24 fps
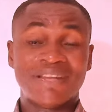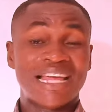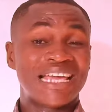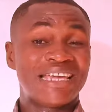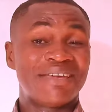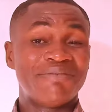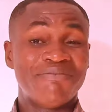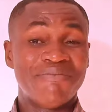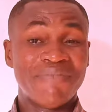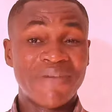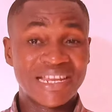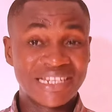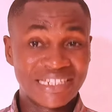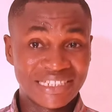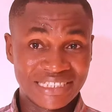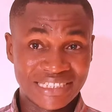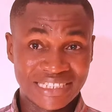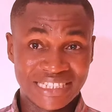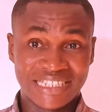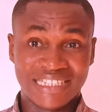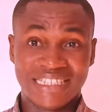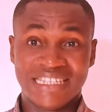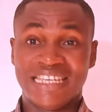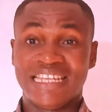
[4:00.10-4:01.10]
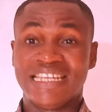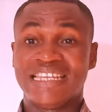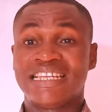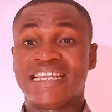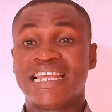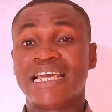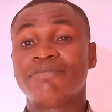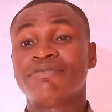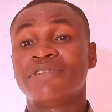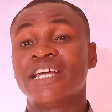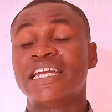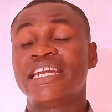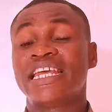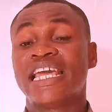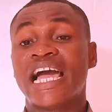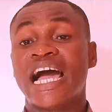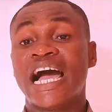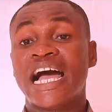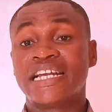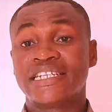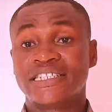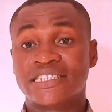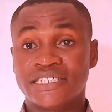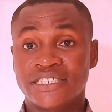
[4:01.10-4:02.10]
like medicine in them, that they
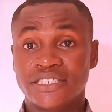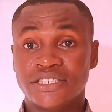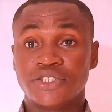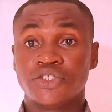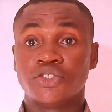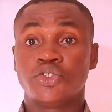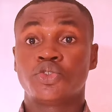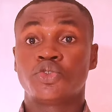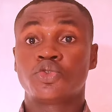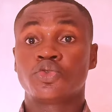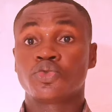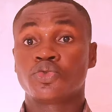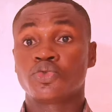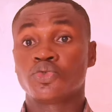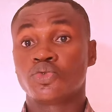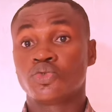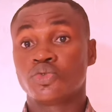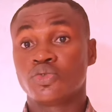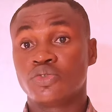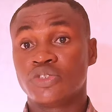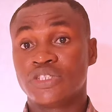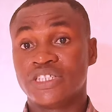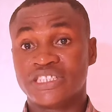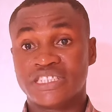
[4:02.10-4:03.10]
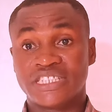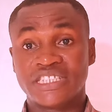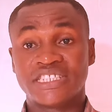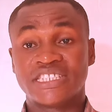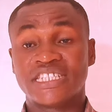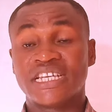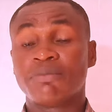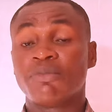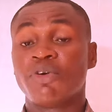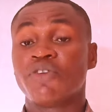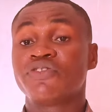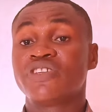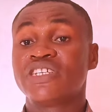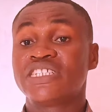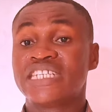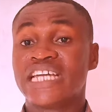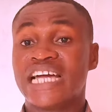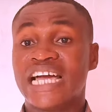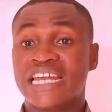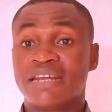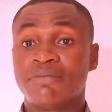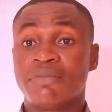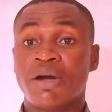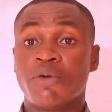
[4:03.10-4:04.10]
add to the system of this
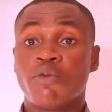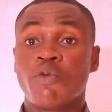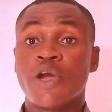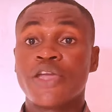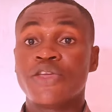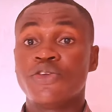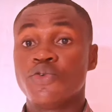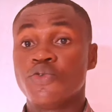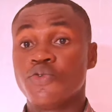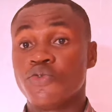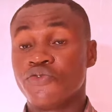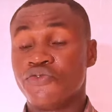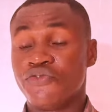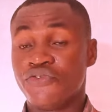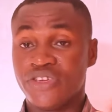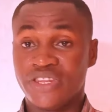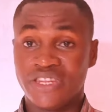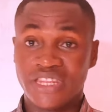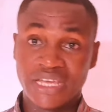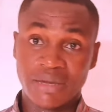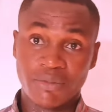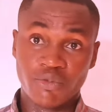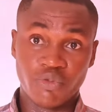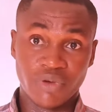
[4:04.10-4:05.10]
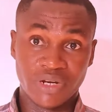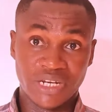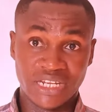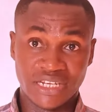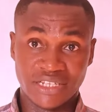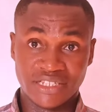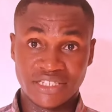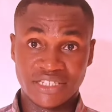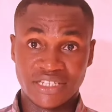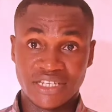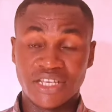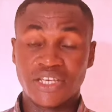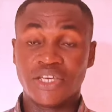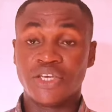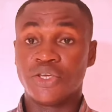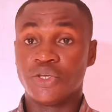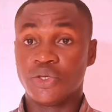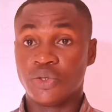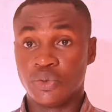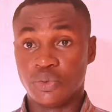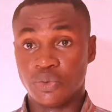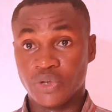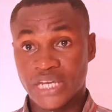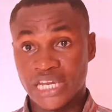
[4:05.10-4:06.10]
animal when you feed them with it.
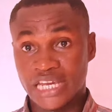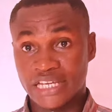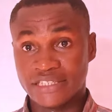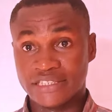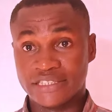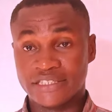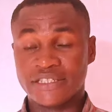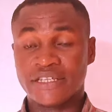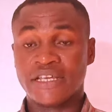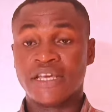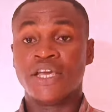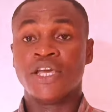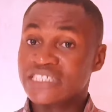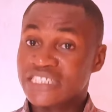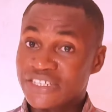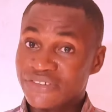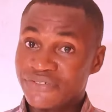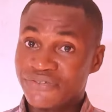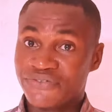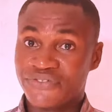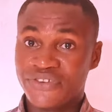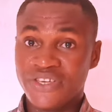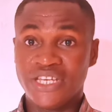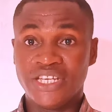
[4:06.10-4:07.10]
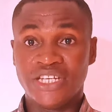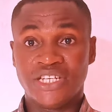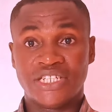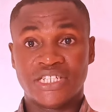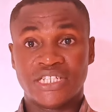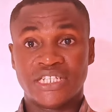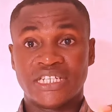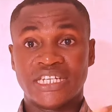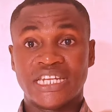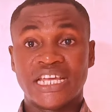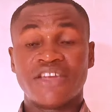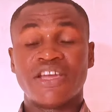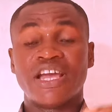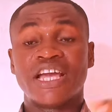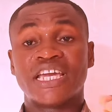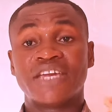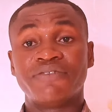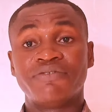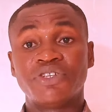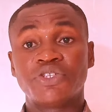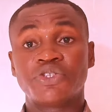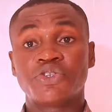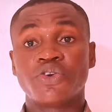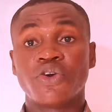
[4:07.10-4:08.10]
You get the feed that you are
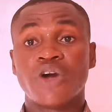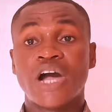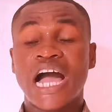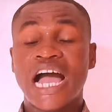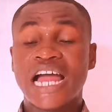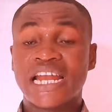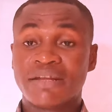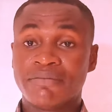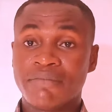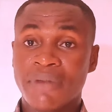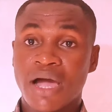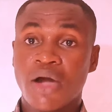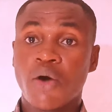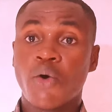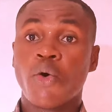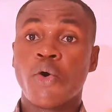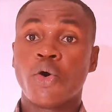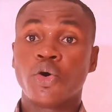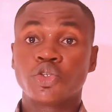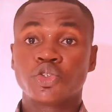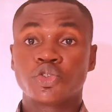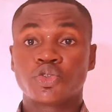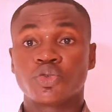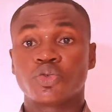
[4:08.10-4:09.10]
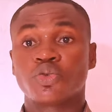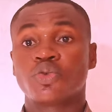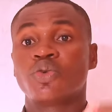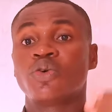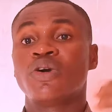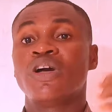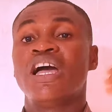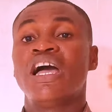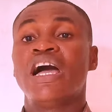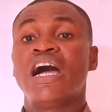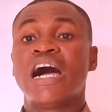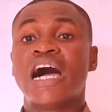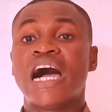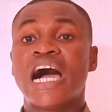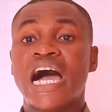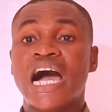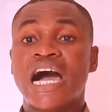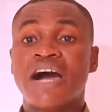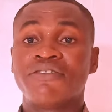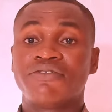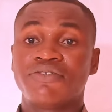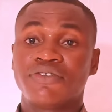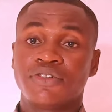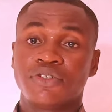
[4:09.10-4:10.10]
giving to your animal also
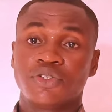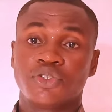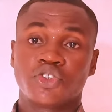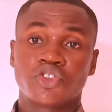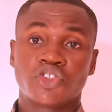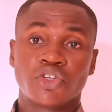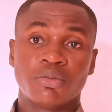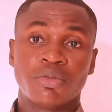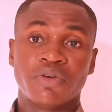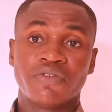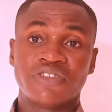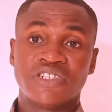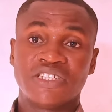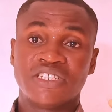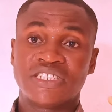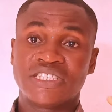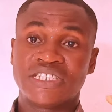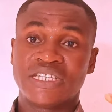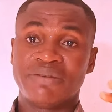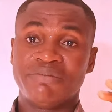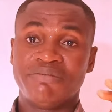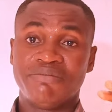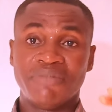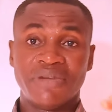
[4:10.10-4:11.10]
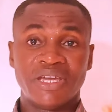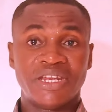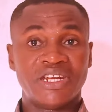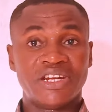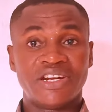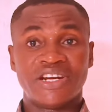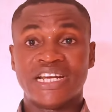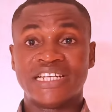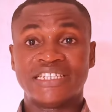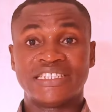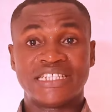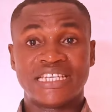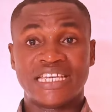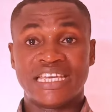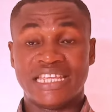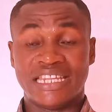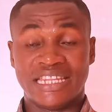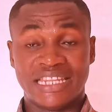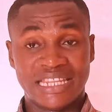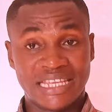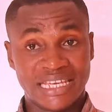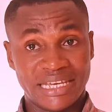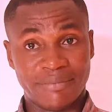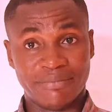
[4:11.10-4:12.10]
have some of these minerals
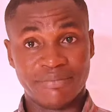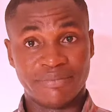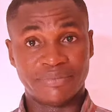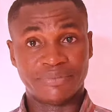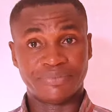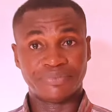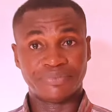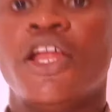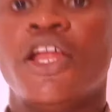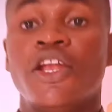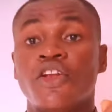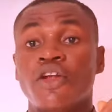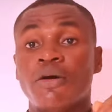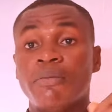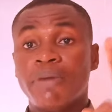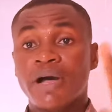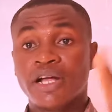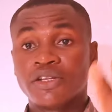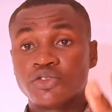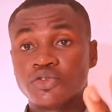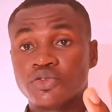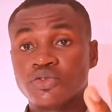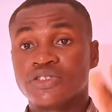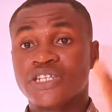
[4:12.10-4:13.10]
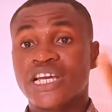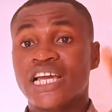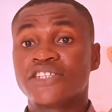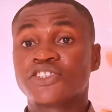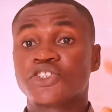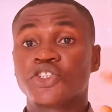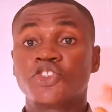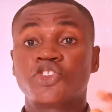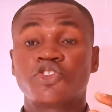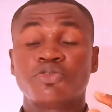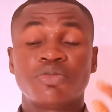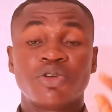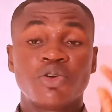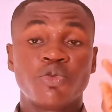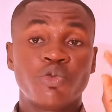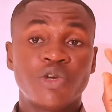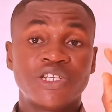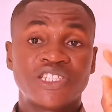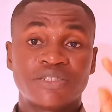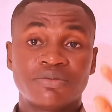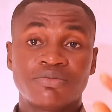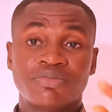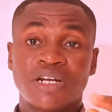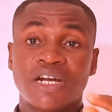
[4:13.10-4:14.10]
in them. Number 2, that is going to be
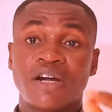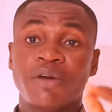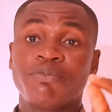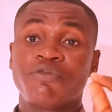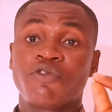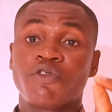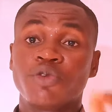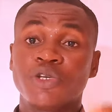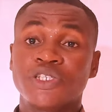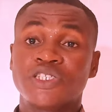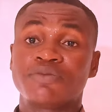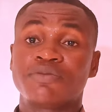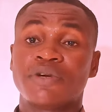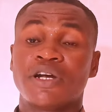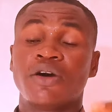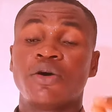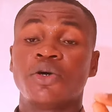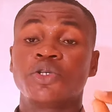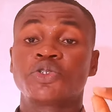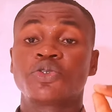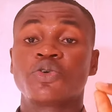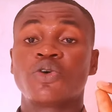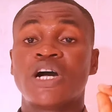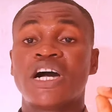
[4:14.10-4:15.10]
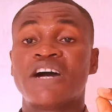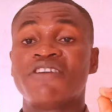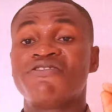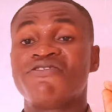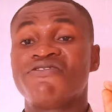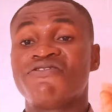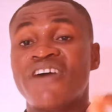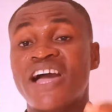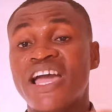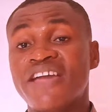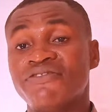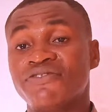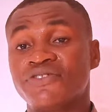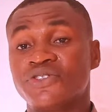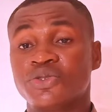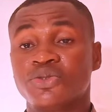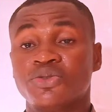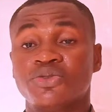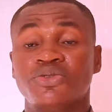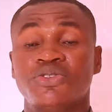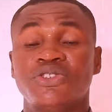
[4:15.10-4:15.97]
wheat bran. Wheat bran also have 5 to